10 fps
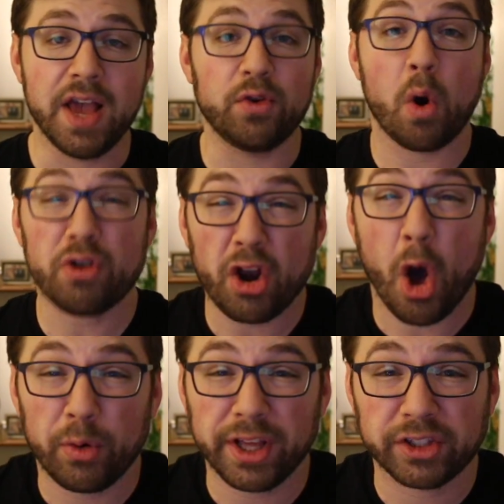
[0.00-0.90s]
If you are not
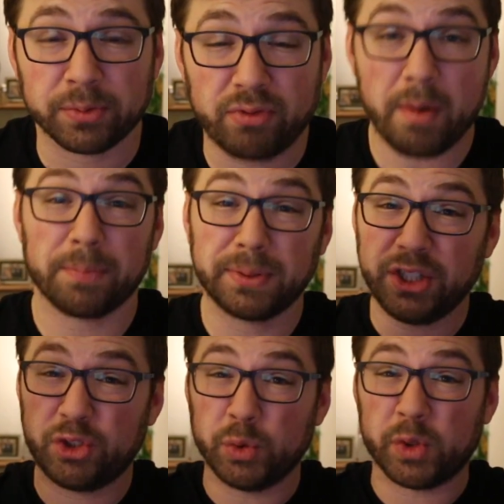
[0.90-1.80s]
already a subscriber,
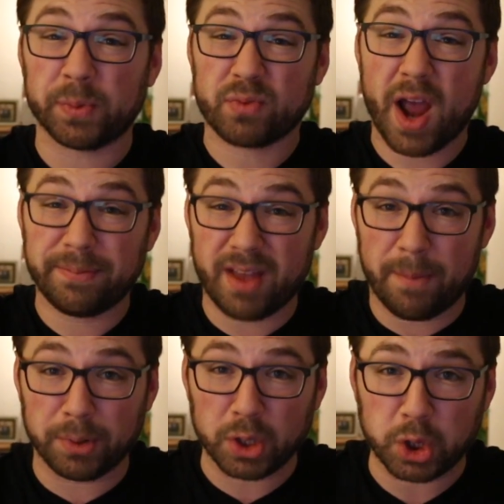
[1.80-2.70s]
please do subscribe
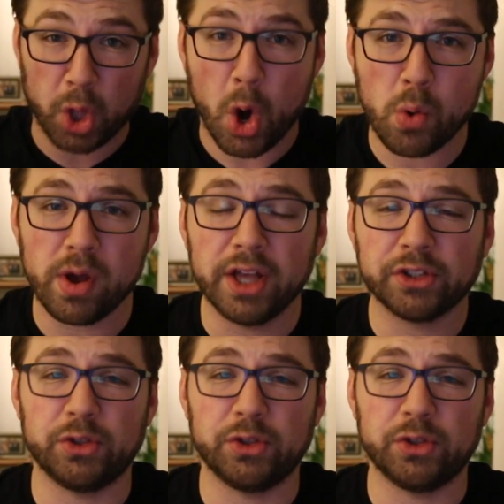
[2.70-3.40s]
down below